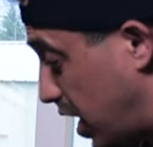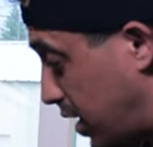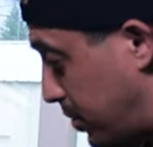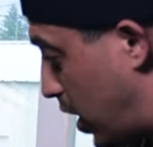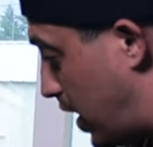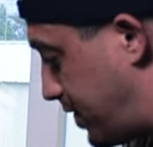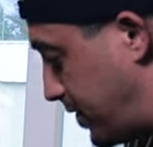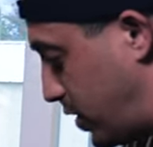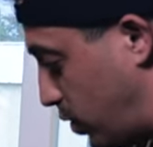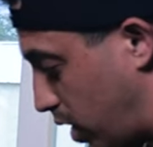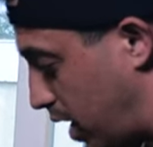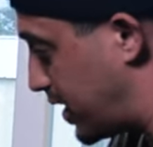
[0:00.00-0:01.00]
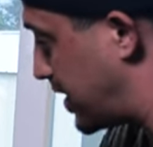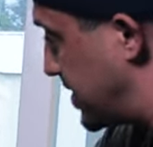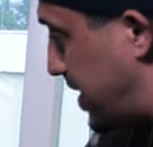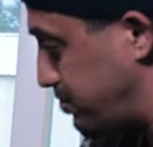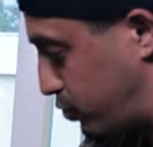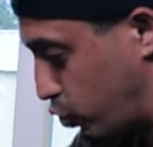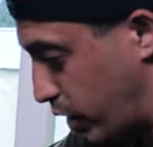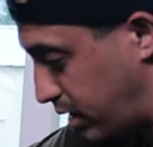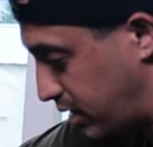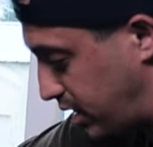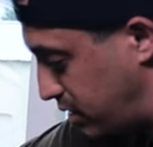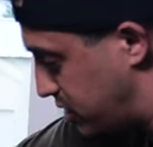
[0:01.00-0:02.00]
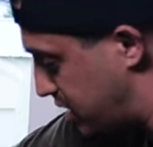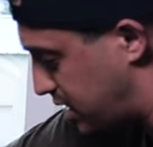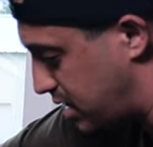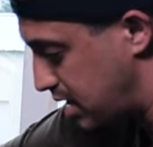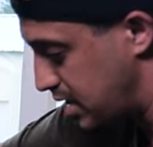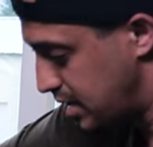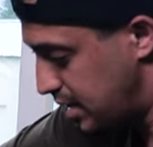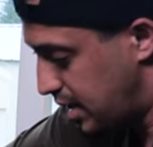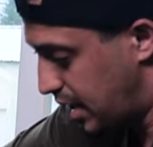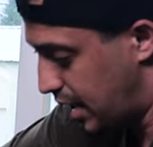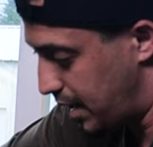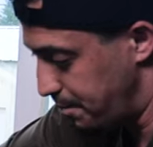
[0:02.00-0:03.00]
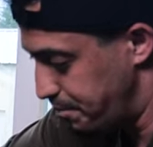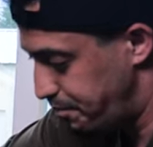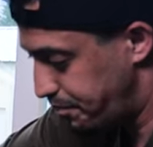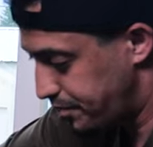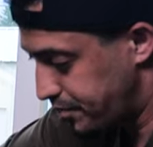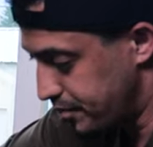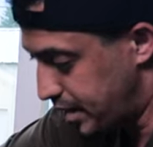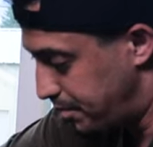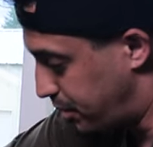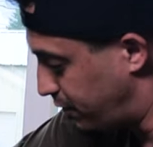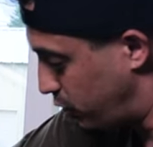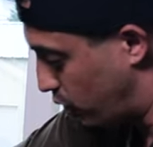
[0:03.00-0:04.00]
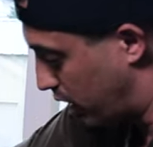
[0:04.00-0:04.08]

cut them off if you want, because I rarely use it. Um, but if you